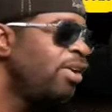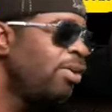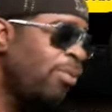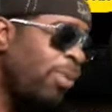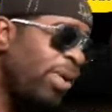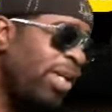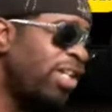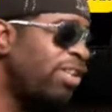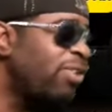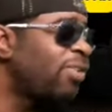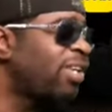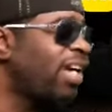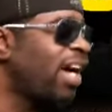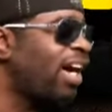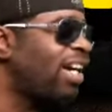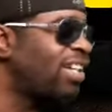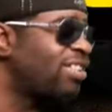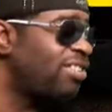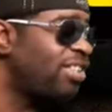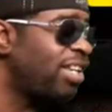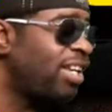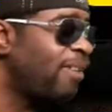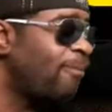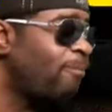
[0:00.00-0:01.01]
What do you
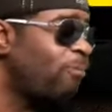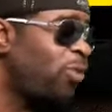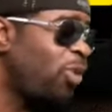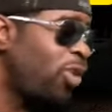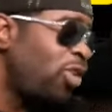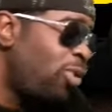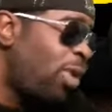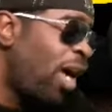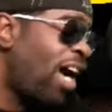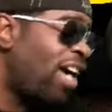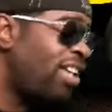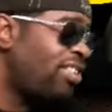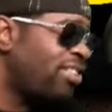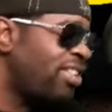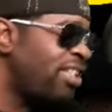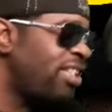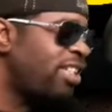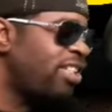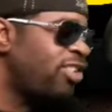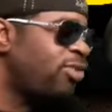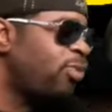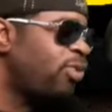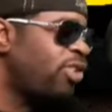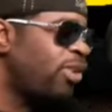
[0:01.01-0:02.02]
guys think? Do you guys
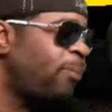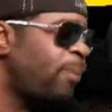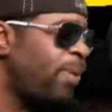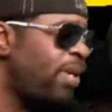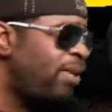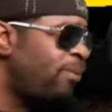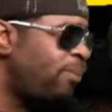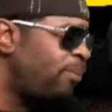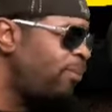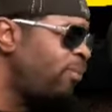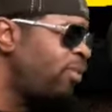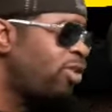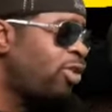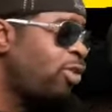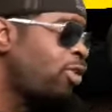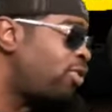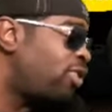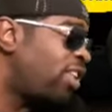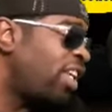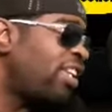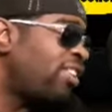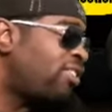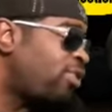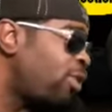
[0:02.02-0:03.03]
think this was a bit, do you
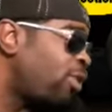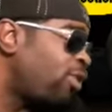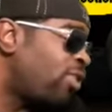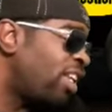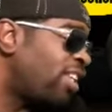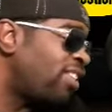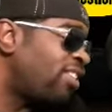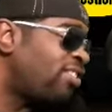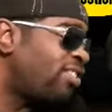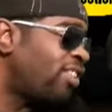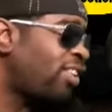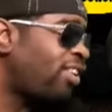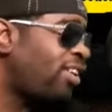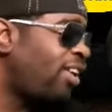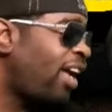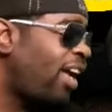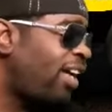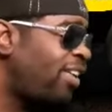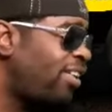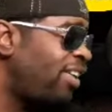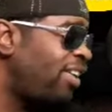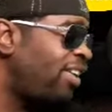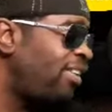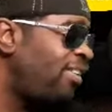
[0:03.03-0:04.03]
think this is a good
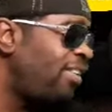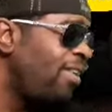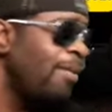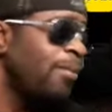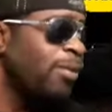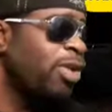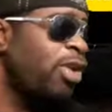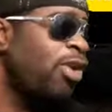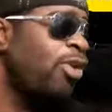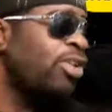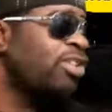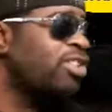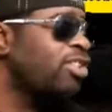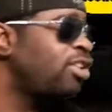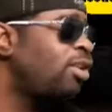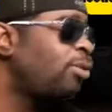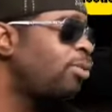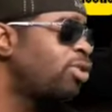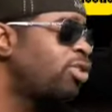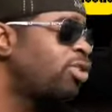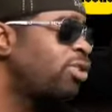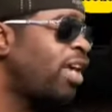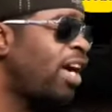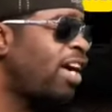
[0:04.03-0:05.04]
idea? Curious to know
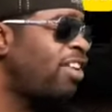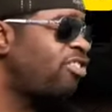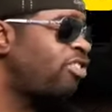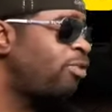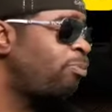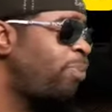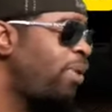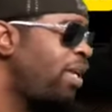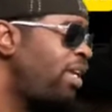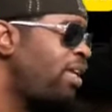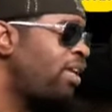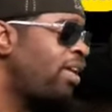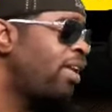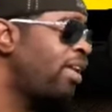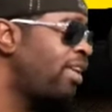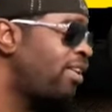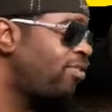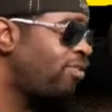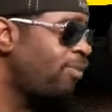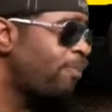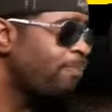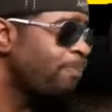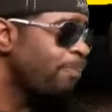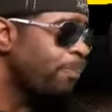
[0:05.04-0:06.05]
what you guys' opinion
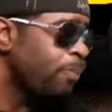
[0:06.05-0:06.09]
is.